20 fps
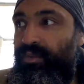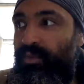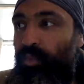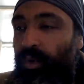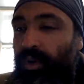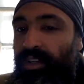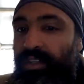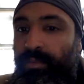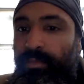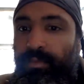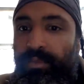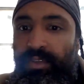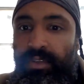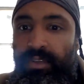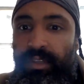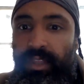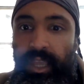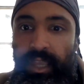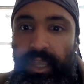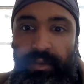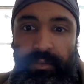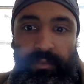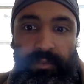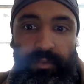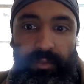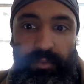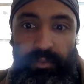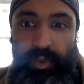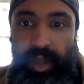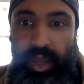work to uh,
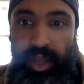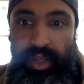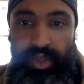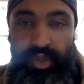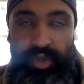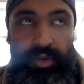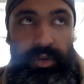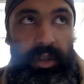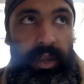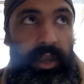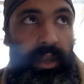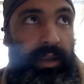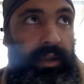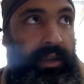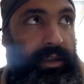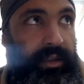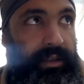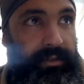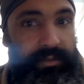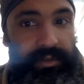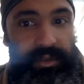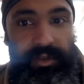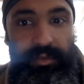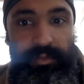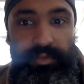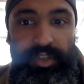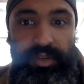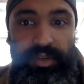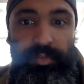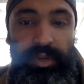uh,
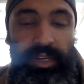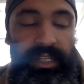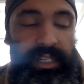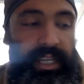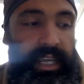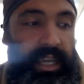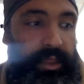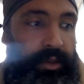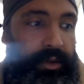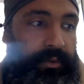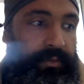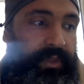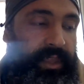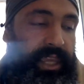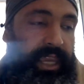to bring together the